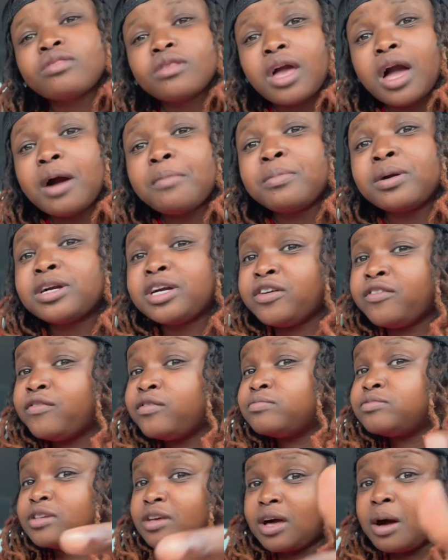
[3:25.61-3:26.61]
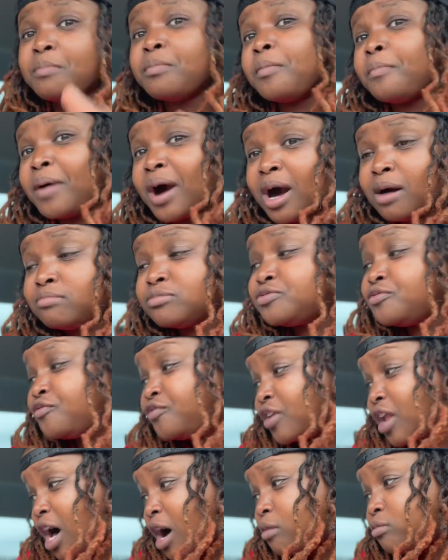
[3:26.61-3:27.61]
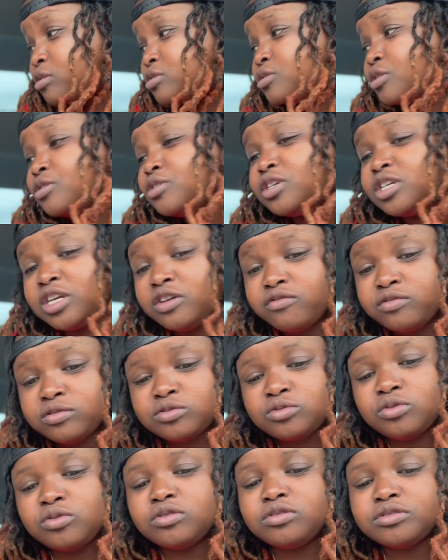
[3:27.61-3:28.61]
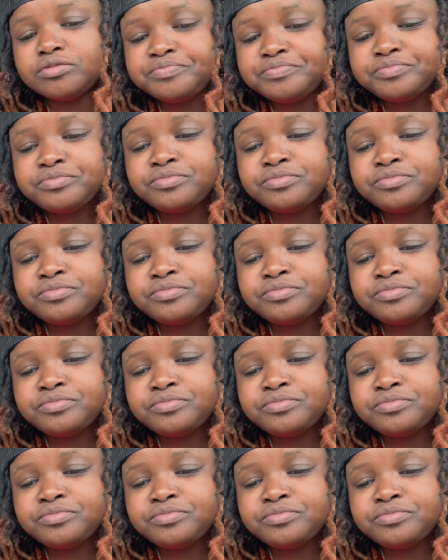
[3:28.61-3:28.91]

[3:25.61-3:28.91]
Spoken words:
I'm gonna buy him some flowers so you can give it to him.